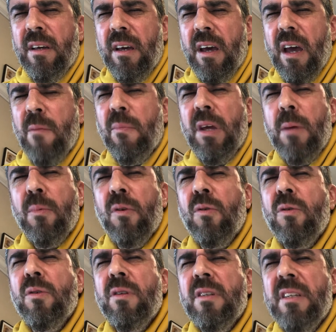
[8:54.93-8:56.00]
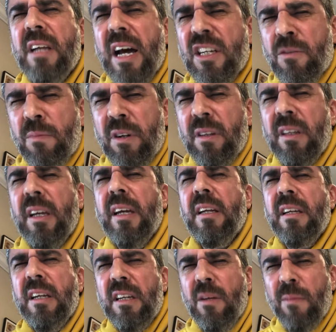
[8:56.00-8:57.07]
and people who desperately
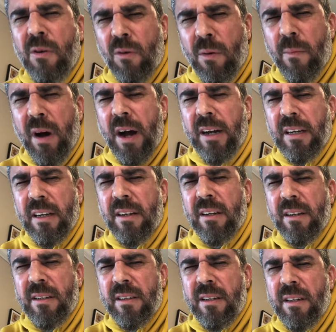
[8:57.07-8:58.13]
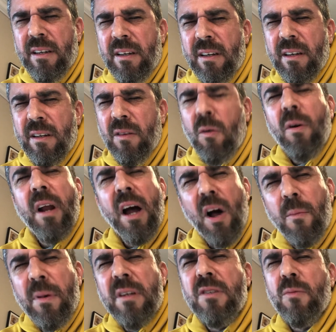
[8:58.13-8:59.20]
need to be reminded. Lord,
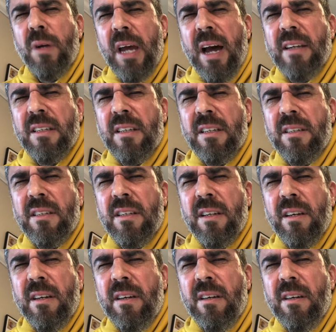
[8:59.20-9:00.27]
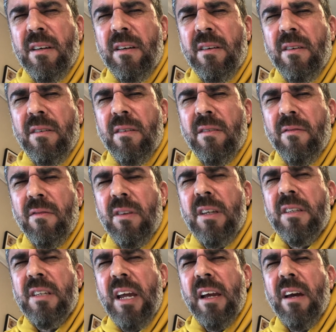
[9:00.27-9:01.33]
help us, we ask this, for the
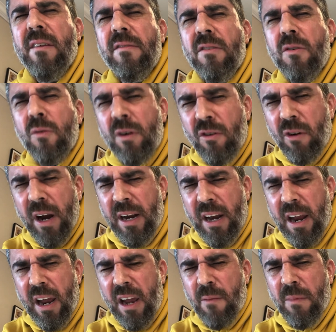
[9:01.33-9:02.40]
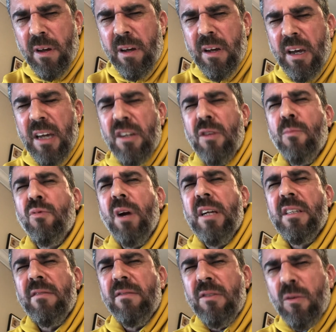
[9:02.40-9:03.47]
sake of your great name and to the
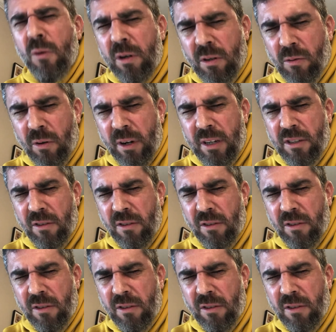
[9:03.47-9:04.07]
praise of your glorious